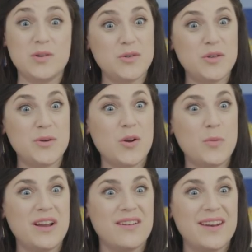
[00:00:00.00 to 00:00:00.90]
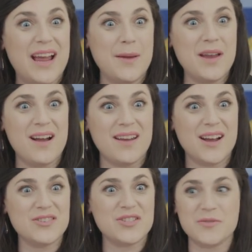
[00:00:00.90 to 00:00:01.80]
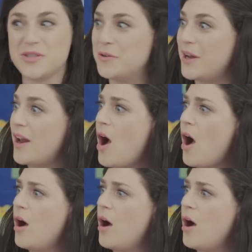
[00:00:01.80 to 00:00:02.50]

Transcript: who don't do it are weird, and I'm not. I just don't do it.